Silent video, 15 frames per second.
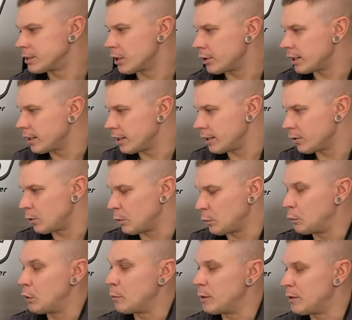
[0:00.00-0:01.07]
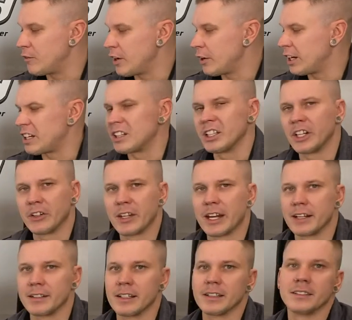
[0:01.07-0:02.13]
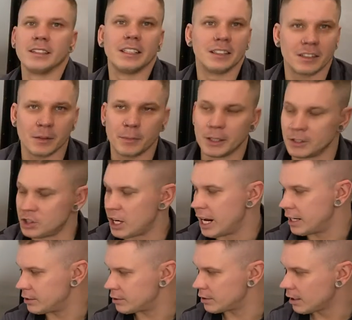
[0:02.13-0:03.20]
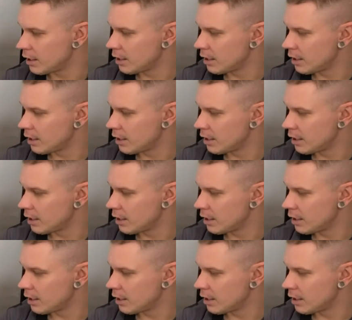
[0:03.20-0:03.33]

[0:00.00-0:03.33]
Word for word: So it, it will be very clear that it does need to be changed.